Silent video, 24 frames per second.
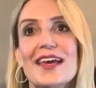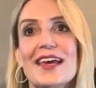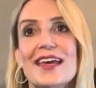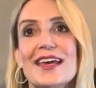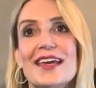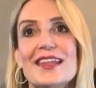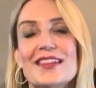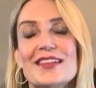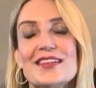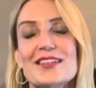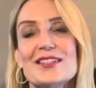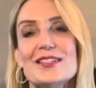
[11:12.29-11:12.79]

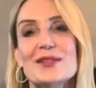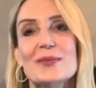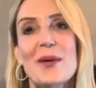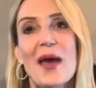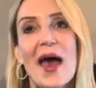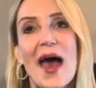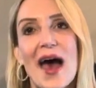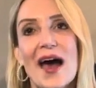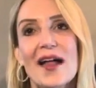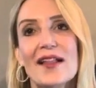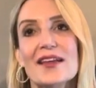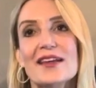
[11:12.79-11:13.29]
in this
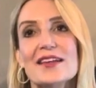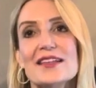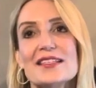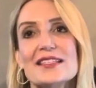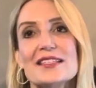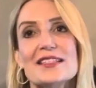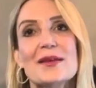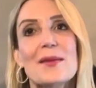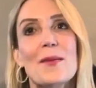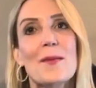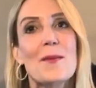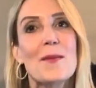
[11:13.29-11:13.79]

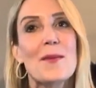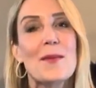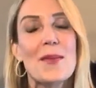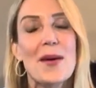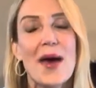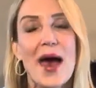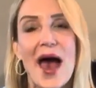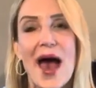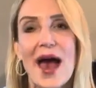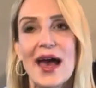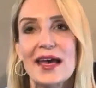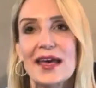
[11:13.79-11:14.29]
palace
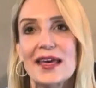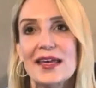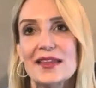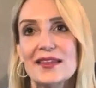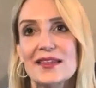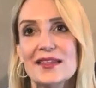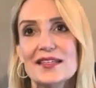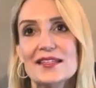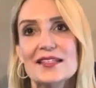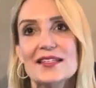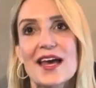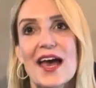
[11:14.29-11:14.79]
back in
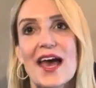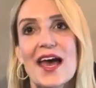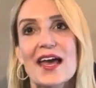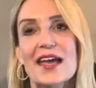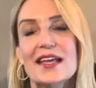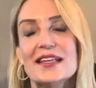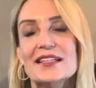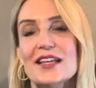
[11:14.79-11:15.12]
the day.